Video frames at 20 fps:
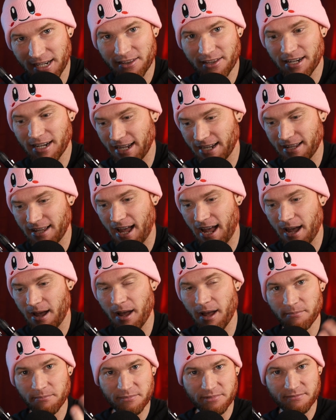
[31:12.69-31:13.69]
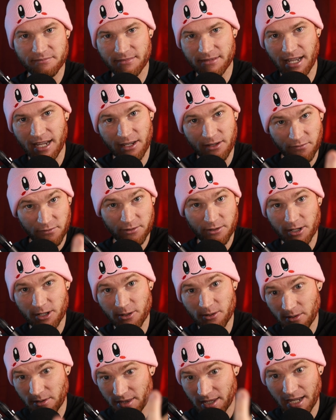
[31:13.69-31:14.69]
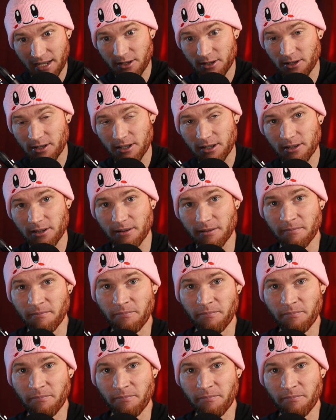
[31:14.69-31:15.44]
They're like, I'm thankful to you. Thank you to you.